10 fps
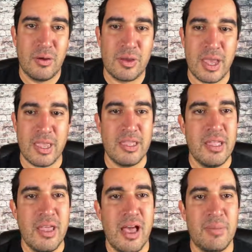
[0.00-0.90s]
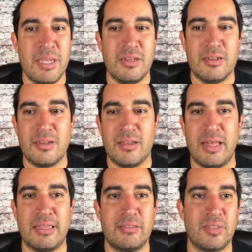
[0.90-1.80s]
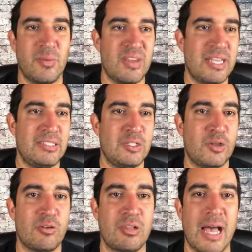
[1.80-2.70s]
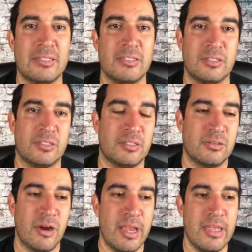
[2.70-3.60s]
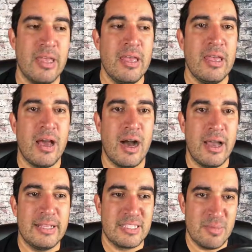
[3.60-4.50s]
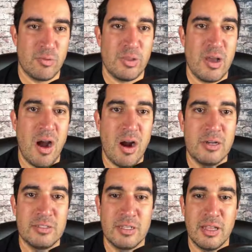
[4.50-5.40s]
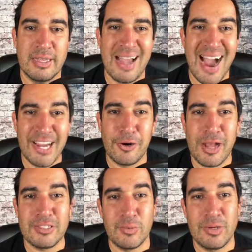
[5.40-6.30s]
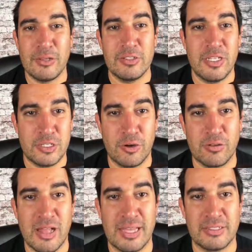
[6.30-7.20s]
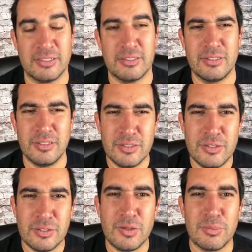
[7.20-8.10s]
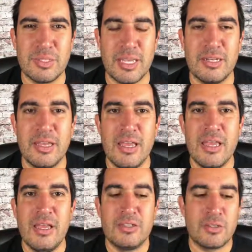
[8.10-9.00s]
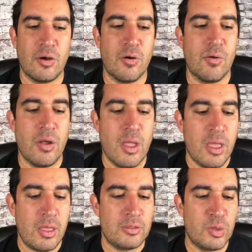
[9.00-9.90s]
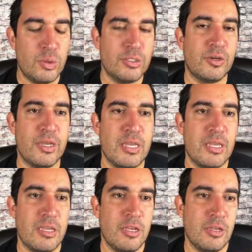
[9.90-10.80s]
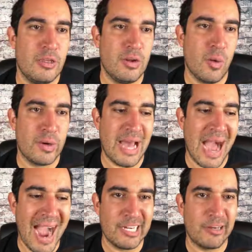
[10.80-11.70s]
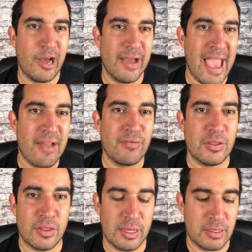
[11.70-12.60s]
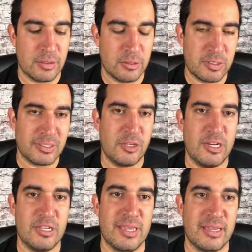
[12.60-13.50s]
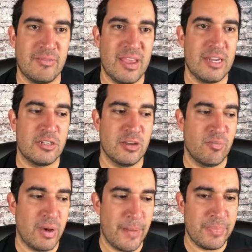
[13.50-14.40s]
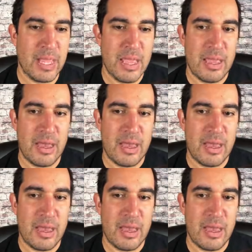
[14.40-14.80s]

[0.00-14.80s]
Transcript: Okay, I mean, like, some of you guys teach your own classes, right? It's gonna be really hard to like hire out someone else to teach your own classes. Do you see what I'm saying? So, to a degree, you don't want to hire out everything. There's things that you need to take advantage of, but